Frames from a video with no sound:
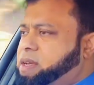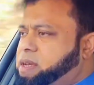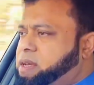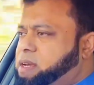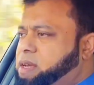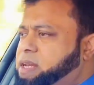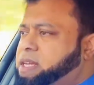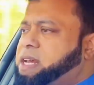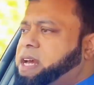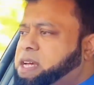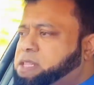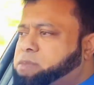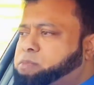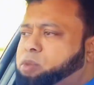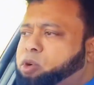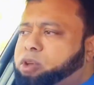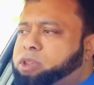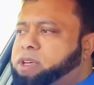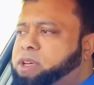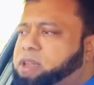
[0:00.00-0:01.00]
It has
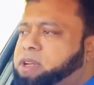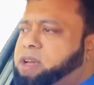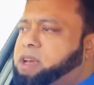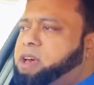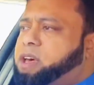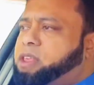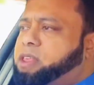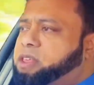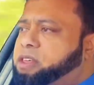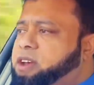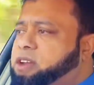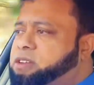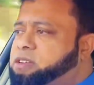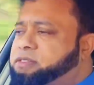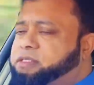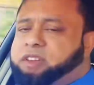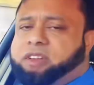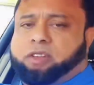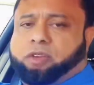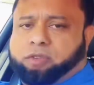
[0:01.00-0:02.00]
more than 30
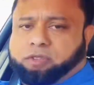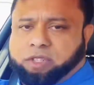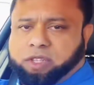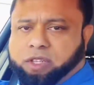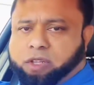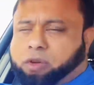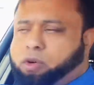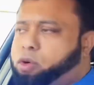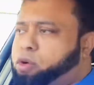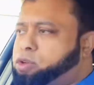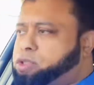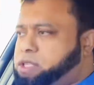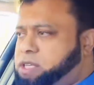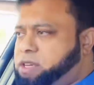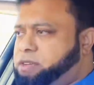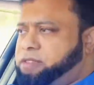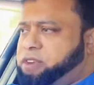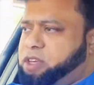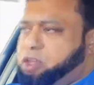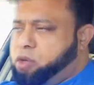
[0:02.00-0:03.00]
videos in the course
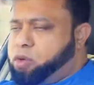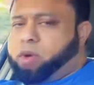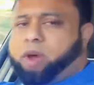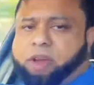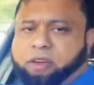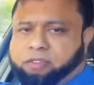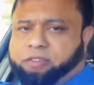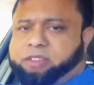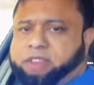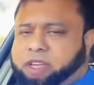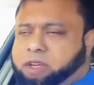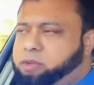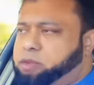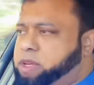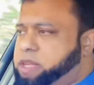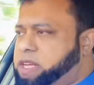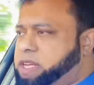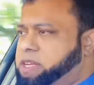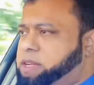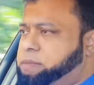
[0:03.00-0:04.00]
giving you everything you
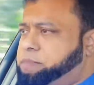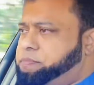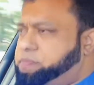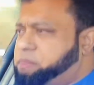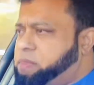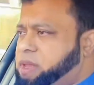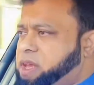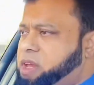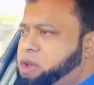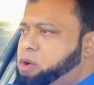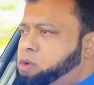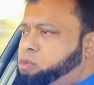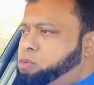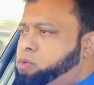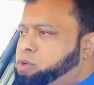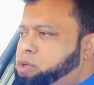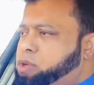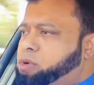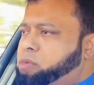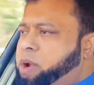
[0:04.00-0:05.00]
need. We've
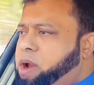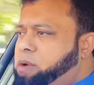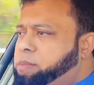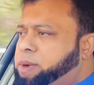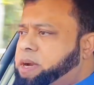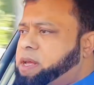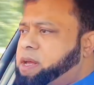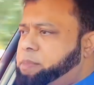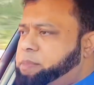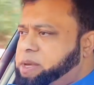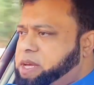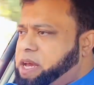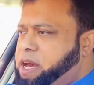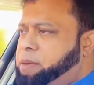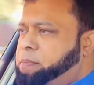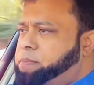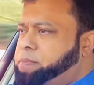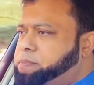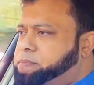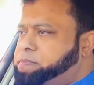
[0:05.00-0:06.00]
got a roundabout coming up.